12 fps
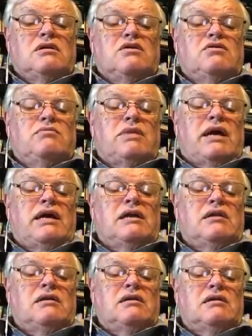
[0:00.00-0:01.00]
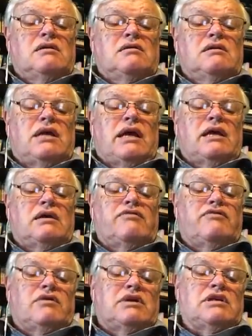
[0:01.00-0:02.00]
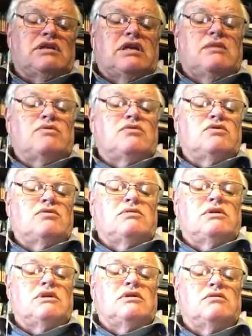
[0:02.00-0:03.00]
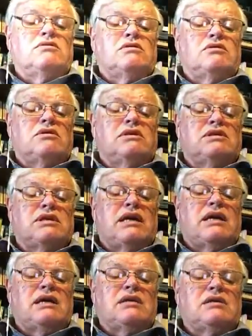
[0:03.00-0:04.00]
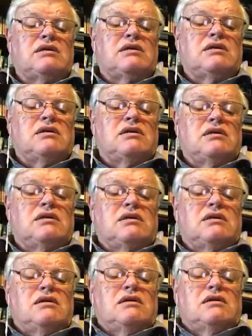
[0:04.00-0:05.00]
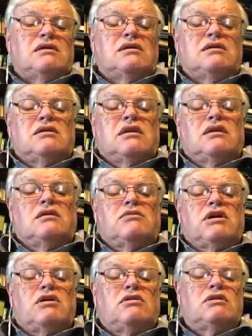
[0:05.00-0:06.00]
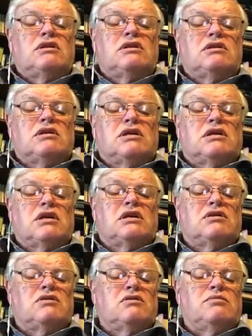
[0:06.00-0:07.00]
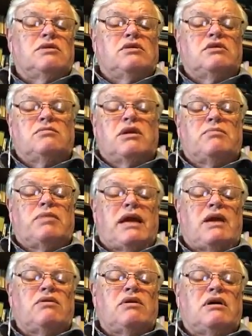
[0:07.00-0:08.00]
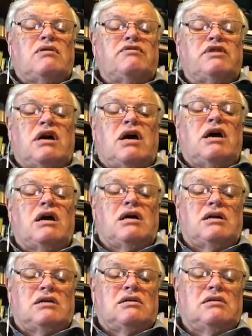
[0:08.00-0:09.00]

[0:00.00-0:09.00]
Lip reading: You might like, for example, to include thoughts as, there's nothing my holiness cannot do because my power of God